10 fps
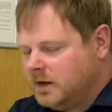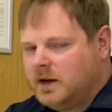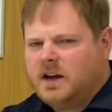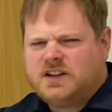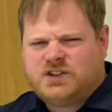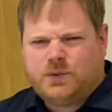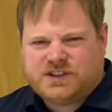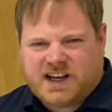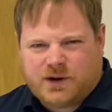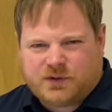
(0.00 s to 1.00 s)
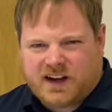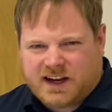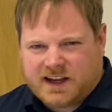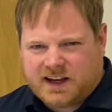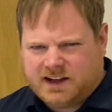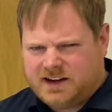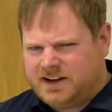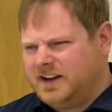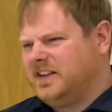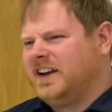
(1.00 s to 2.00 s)
So what's house hacking?
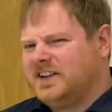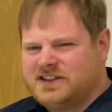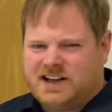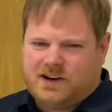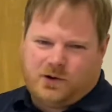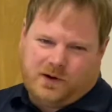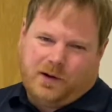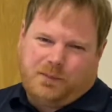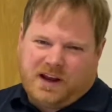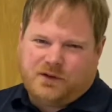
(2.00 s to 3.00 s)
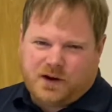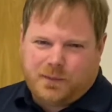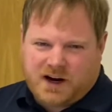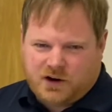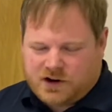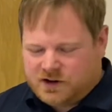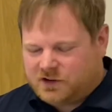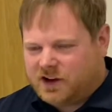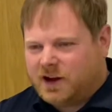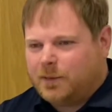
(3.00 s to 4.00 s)
It's actually a bit of an American
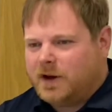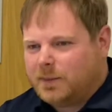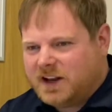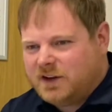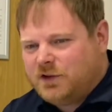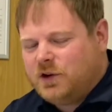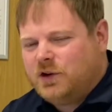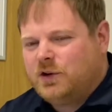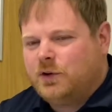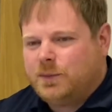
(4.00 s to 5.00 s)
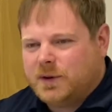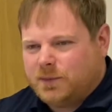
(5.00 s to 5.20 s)
term. I mean, if you Google people